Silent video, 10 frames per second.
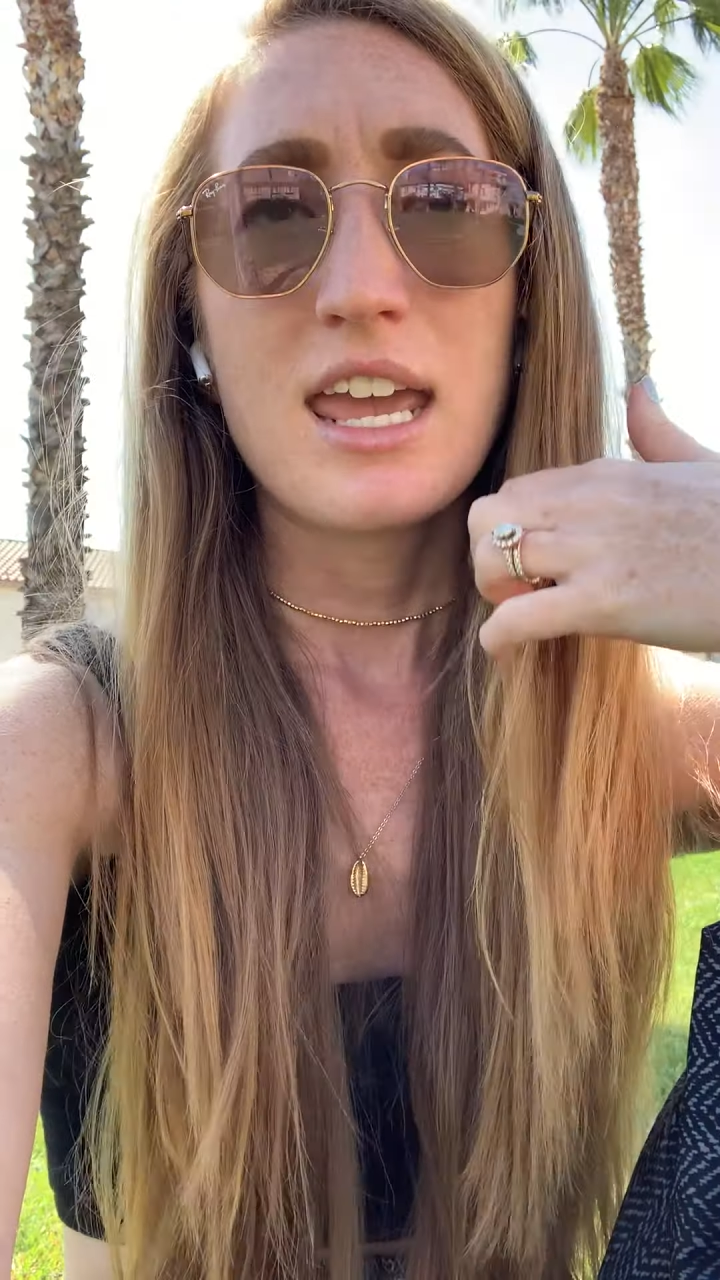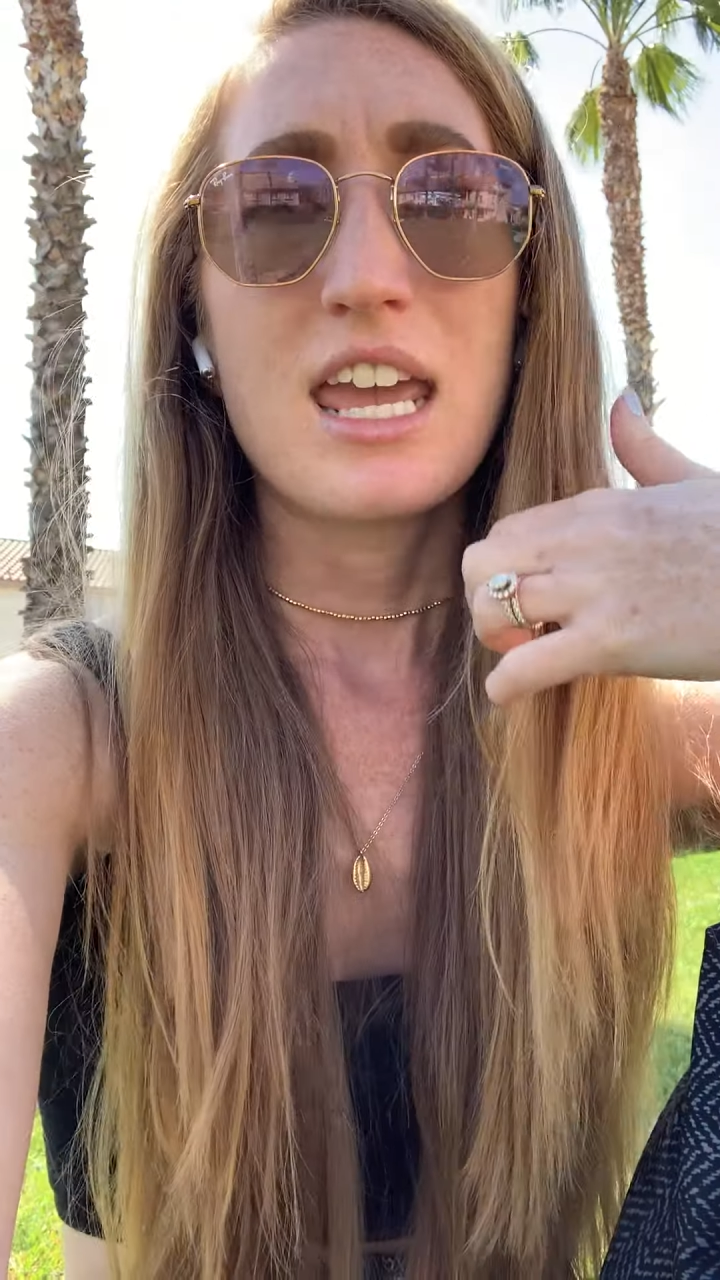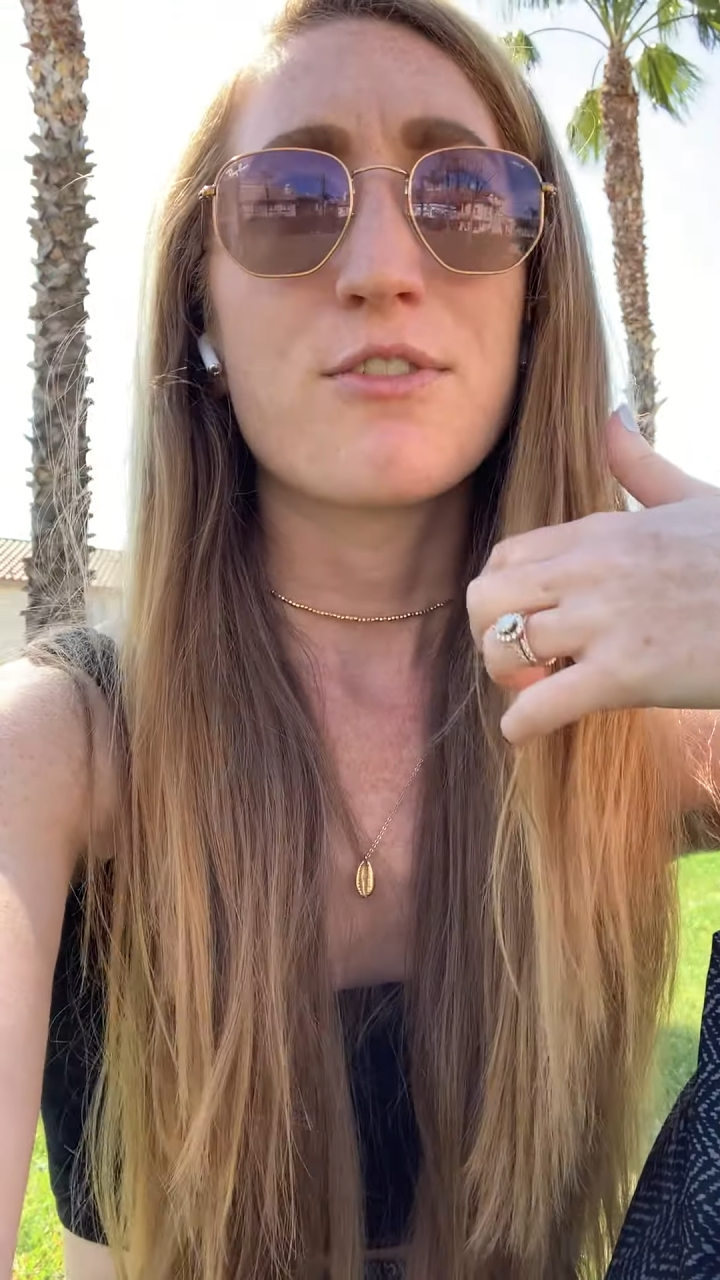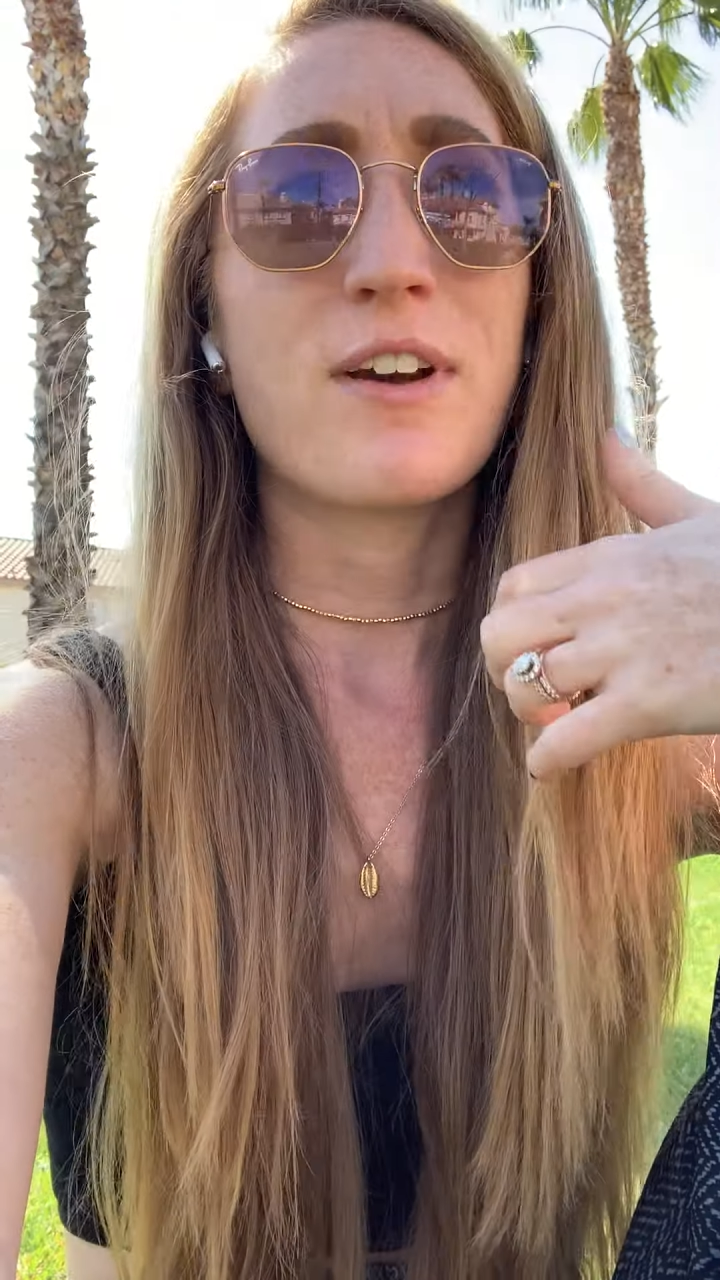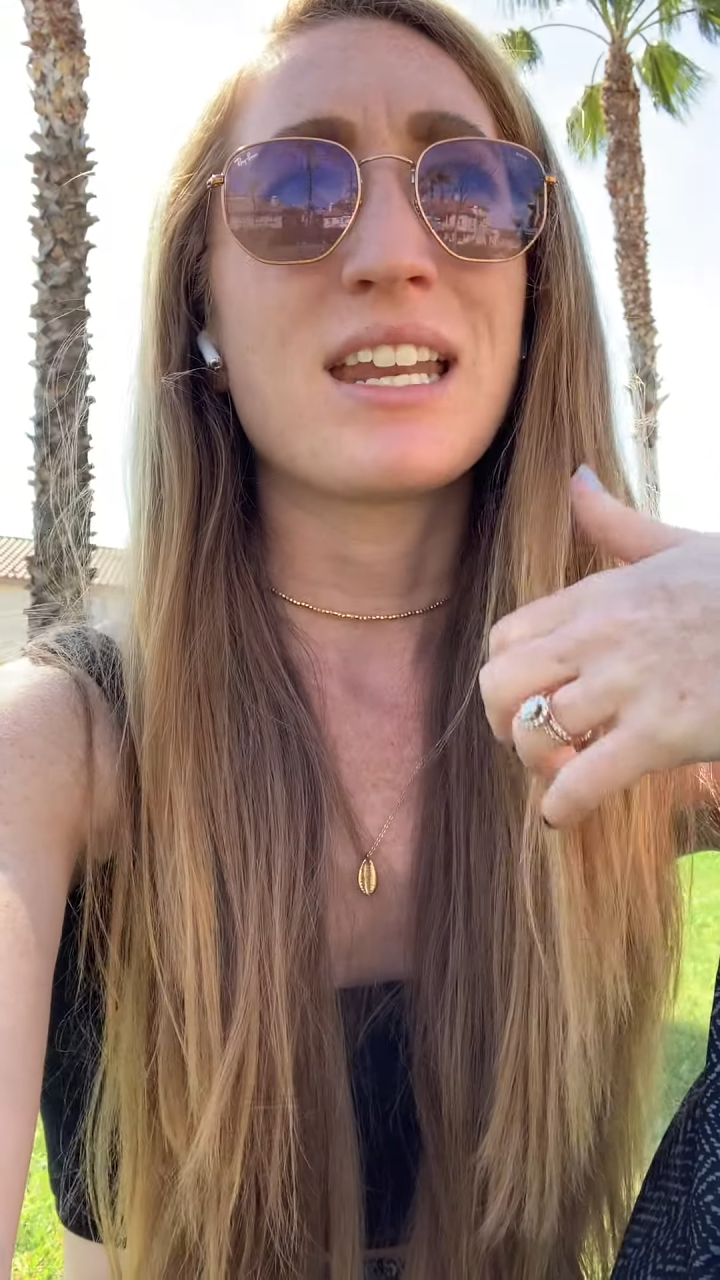
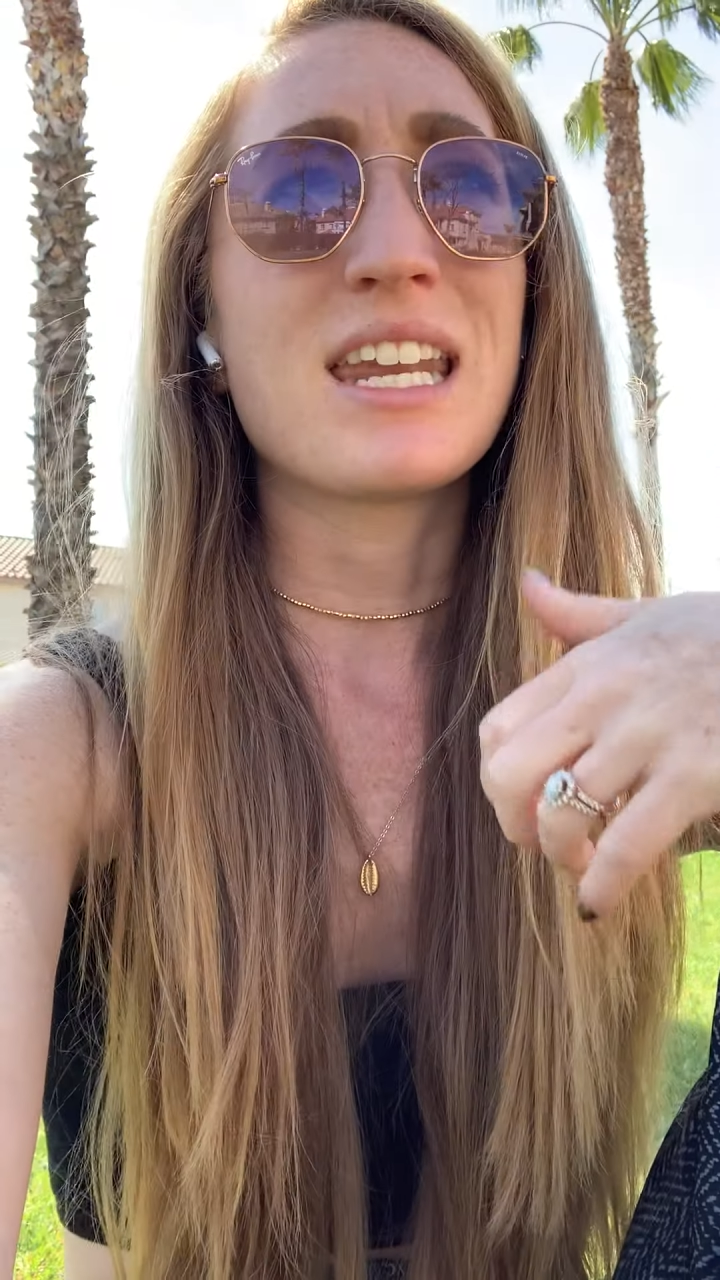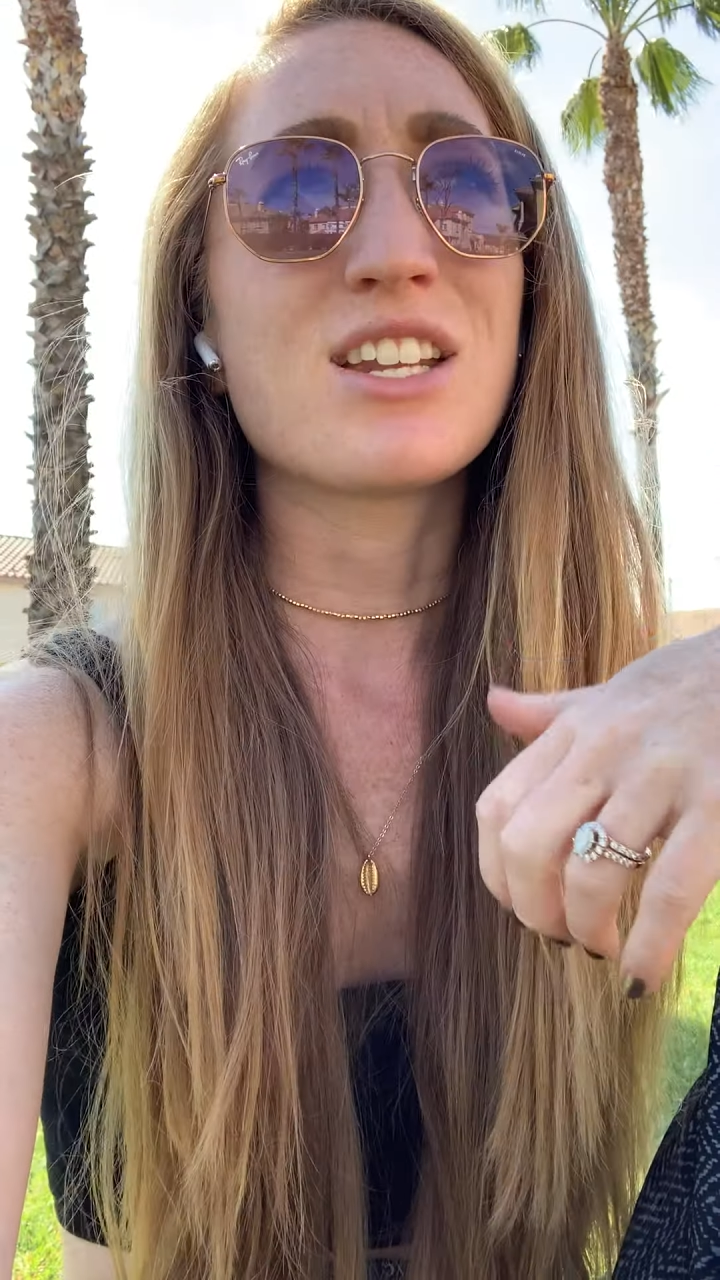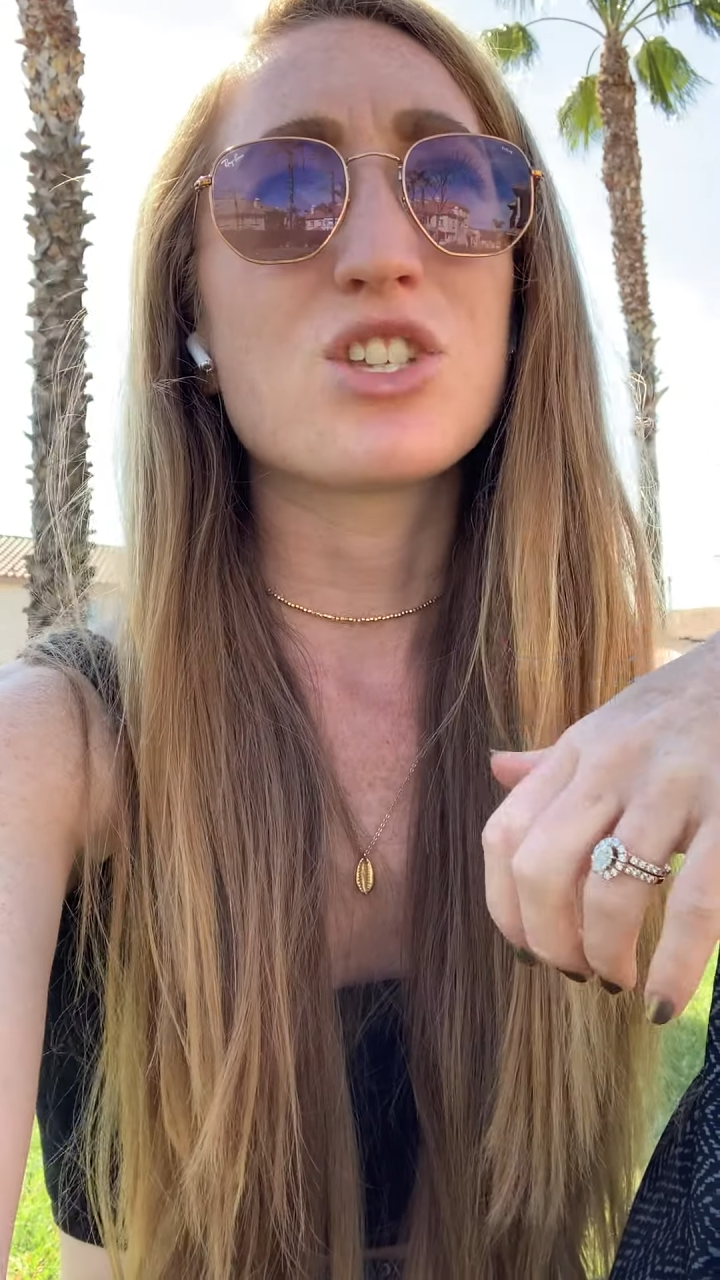If I need